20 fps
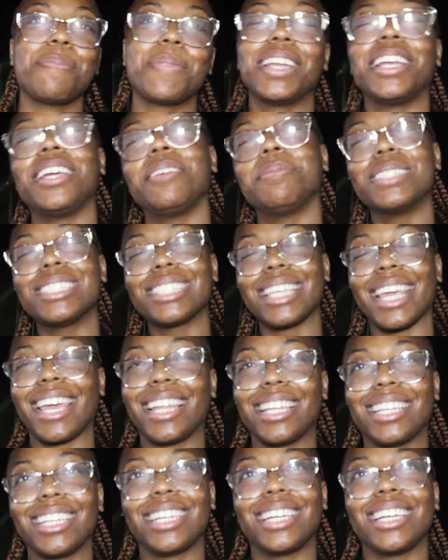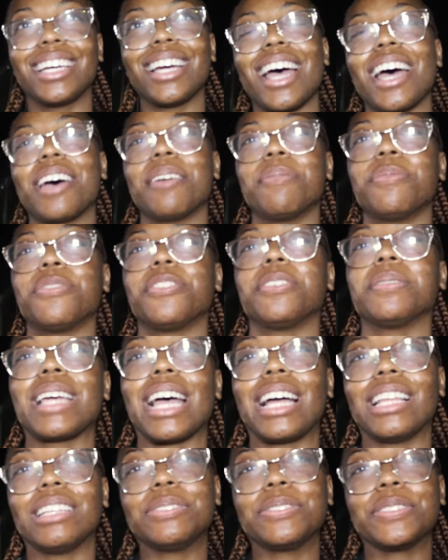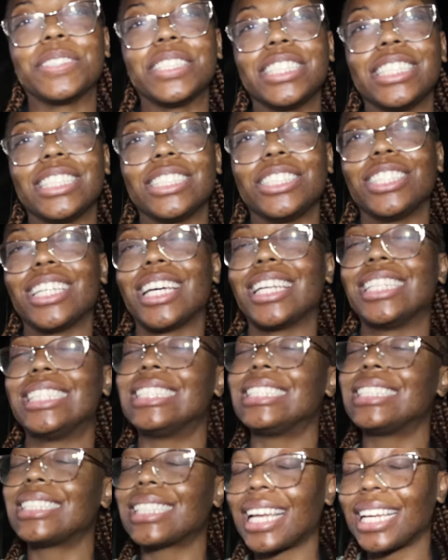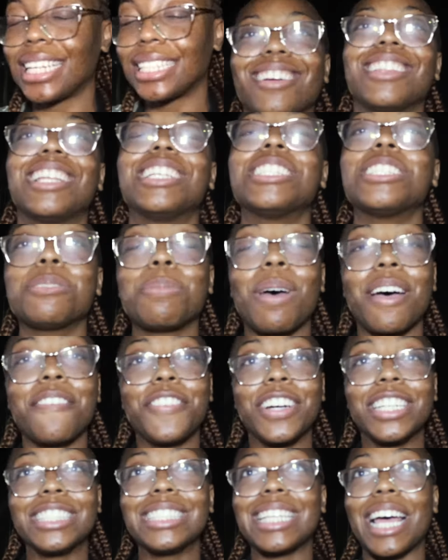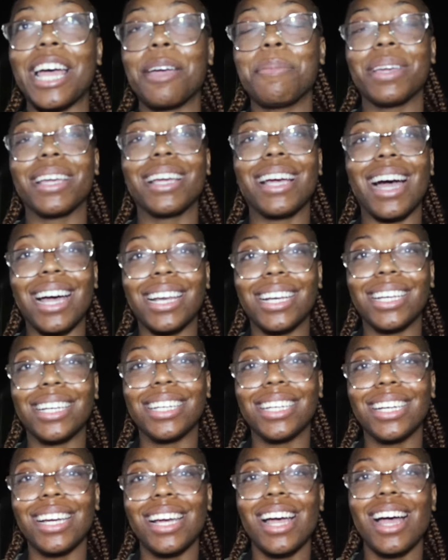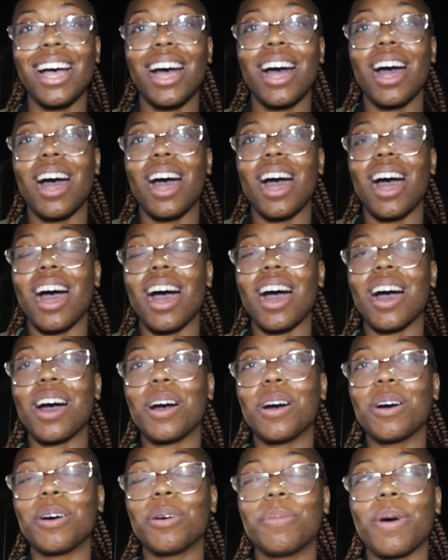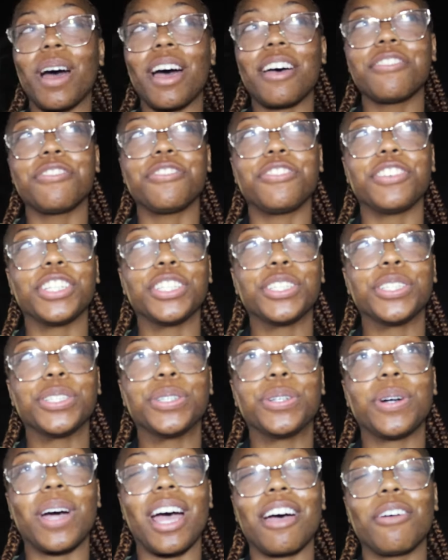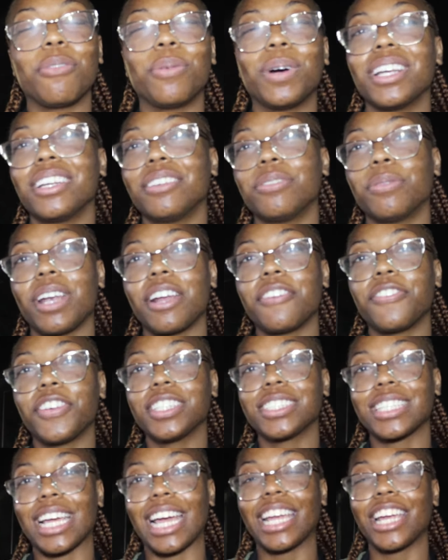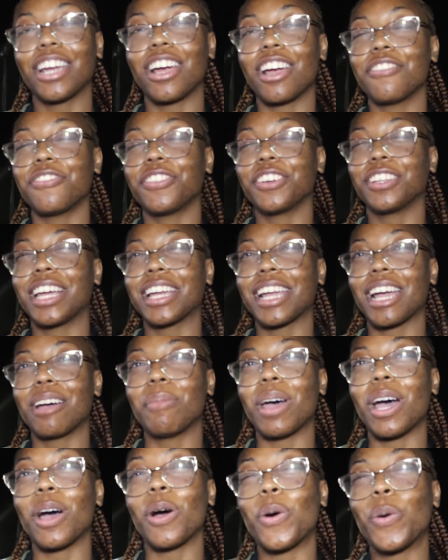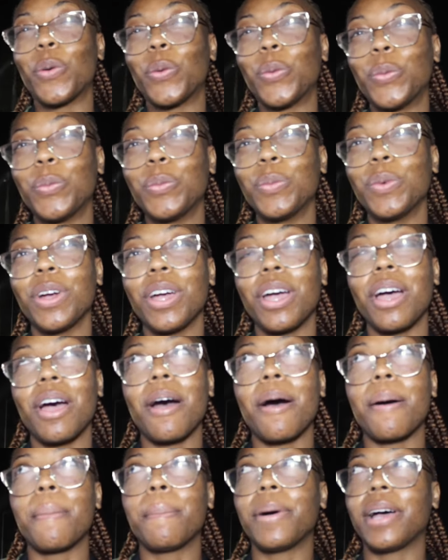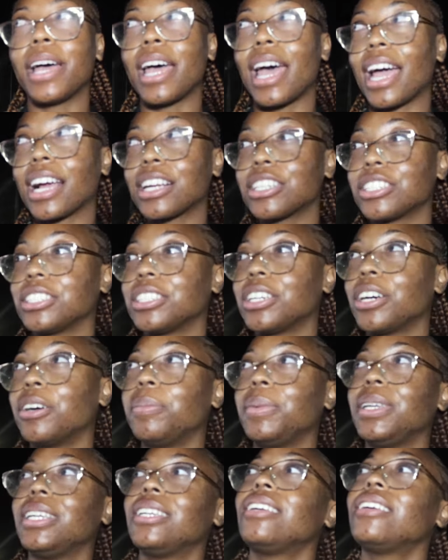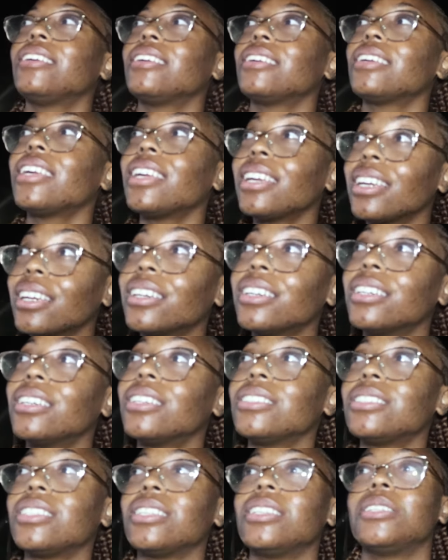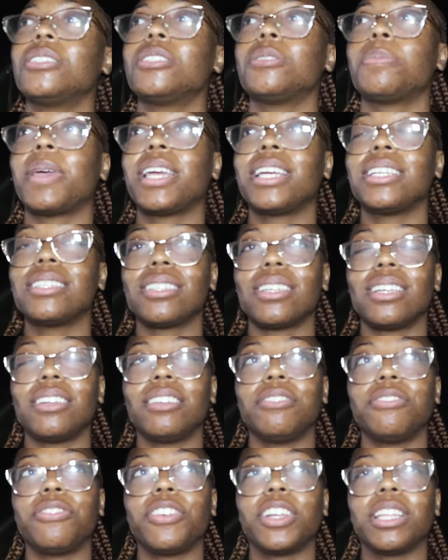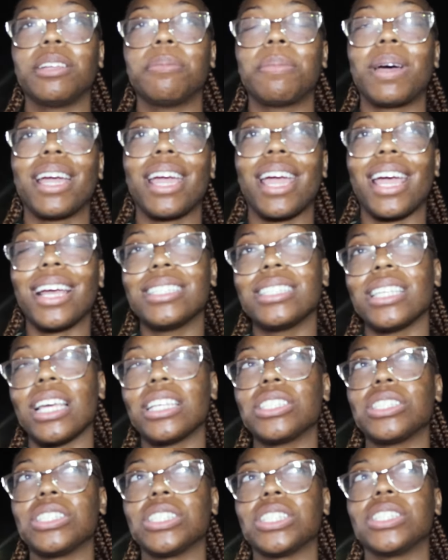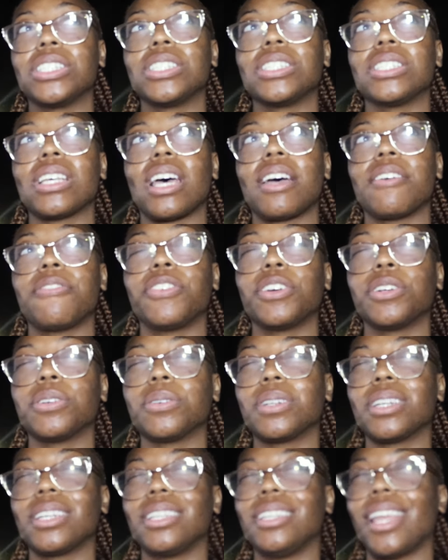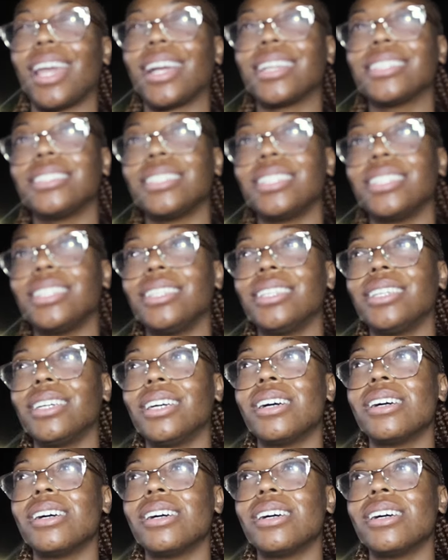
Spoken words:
my name is Kayla. I'm from California, United States. This is my first time in Ghana. I feel, one, when I first got here, I feel like I'm at home. But actually coming here to this space and feeling my ancestors, I feel connected.